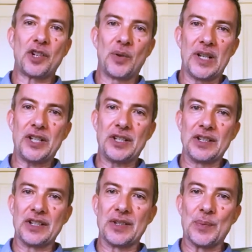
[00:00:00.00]

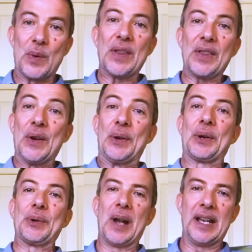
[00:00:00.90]
Christians without
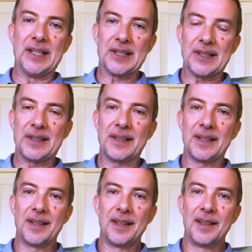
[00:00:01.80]
Christ,